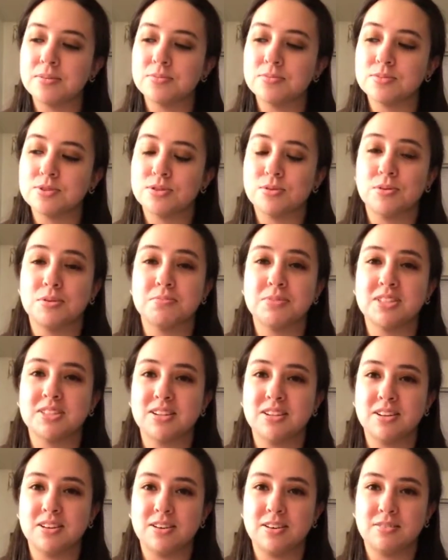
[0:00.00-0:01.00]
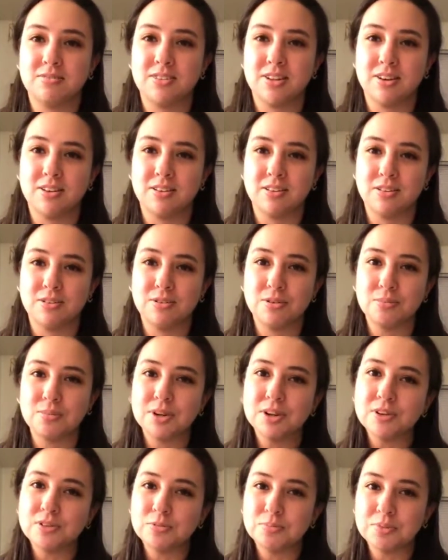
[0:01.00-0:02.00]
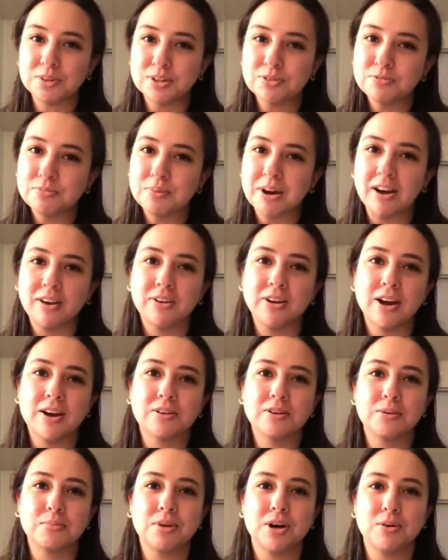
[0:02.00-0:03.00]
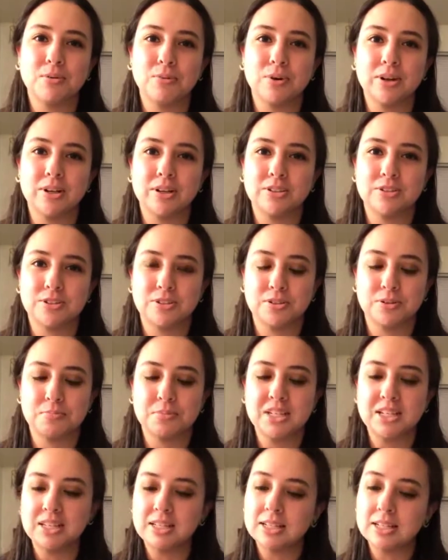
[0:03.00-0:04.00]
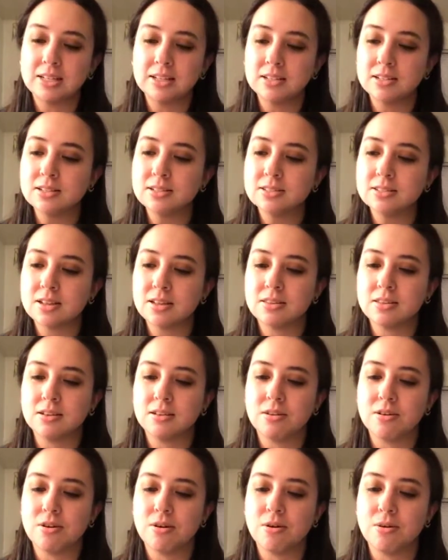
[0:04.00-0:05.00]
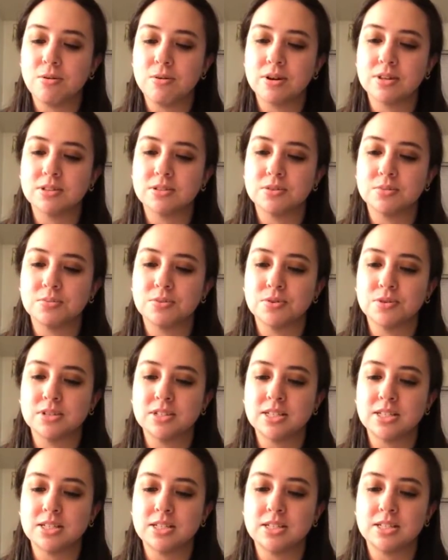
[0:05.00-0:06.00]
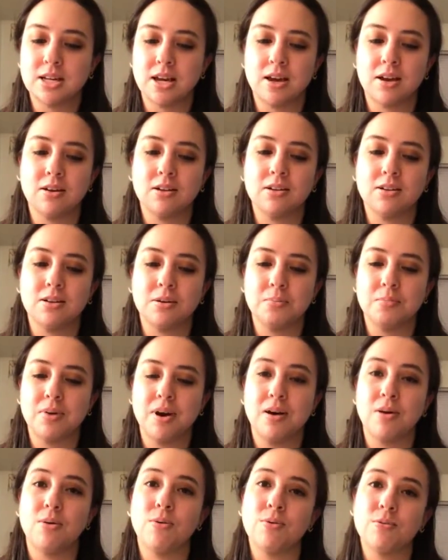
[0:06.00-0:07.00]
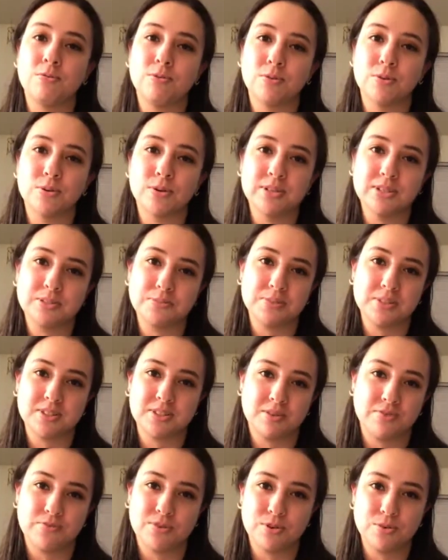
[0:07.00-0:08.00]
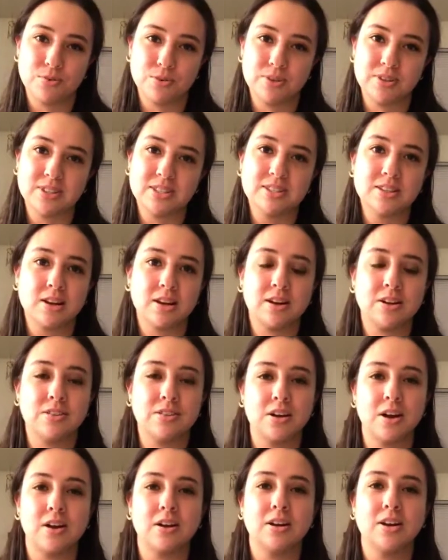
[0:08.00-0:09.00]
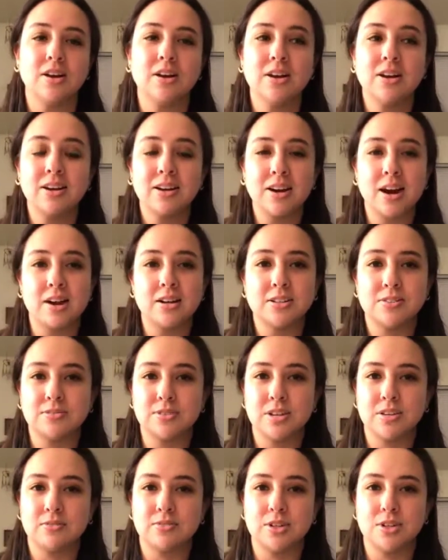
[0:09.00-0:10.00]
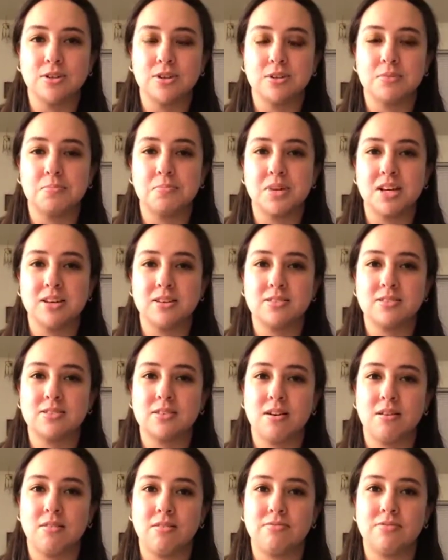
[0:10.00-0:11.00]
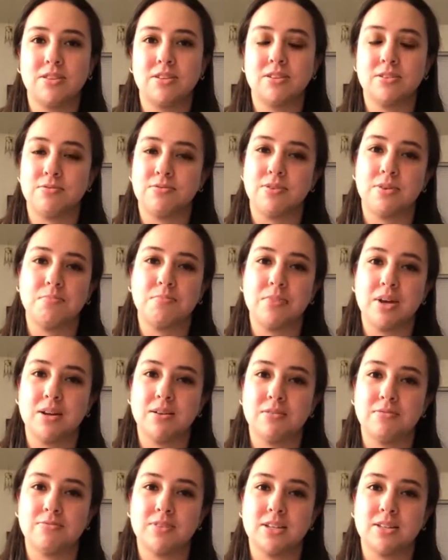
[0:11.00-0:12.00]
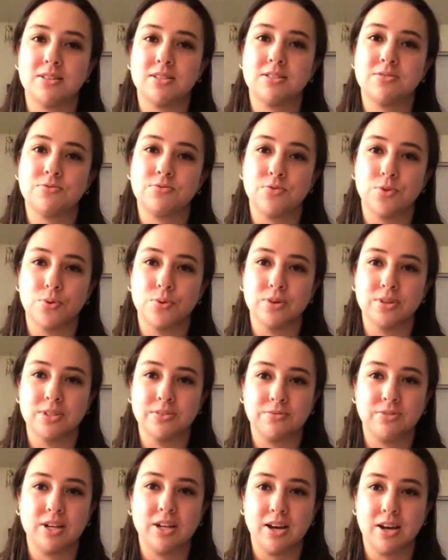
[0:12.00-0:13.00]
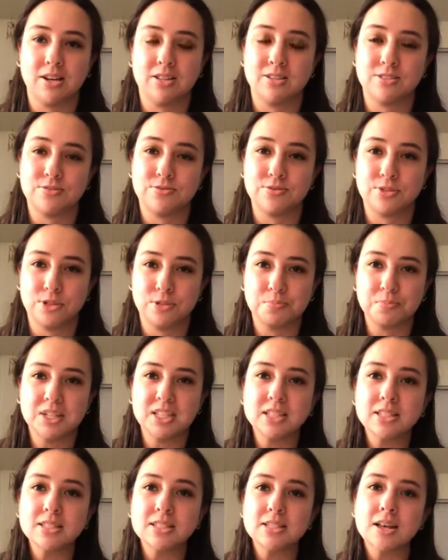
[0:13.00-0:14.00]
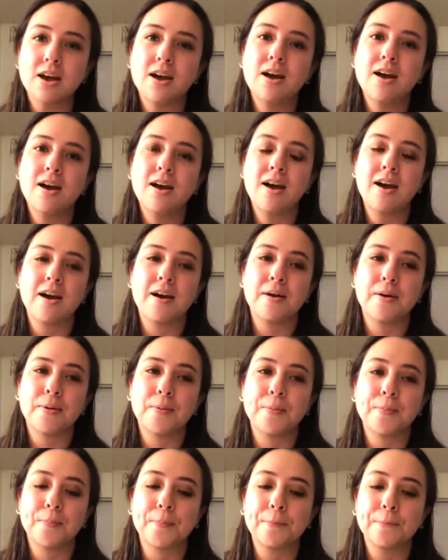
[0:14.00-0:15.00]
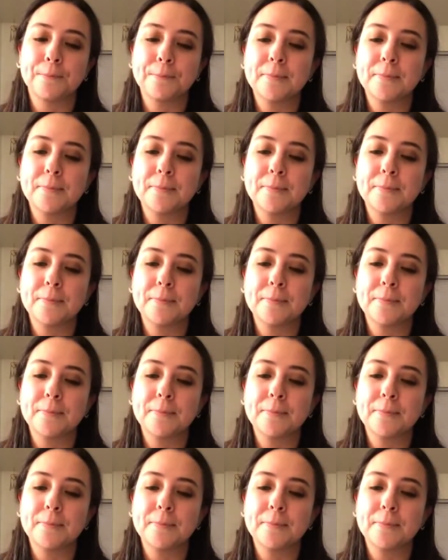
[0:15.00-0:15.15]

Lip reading: So I'm just going to give like a little bit of brief background about what a terpene is and then go into more detail about 4 specific ones that I thought kind of give a good mix of the different benefits for different kinds of terpenes. And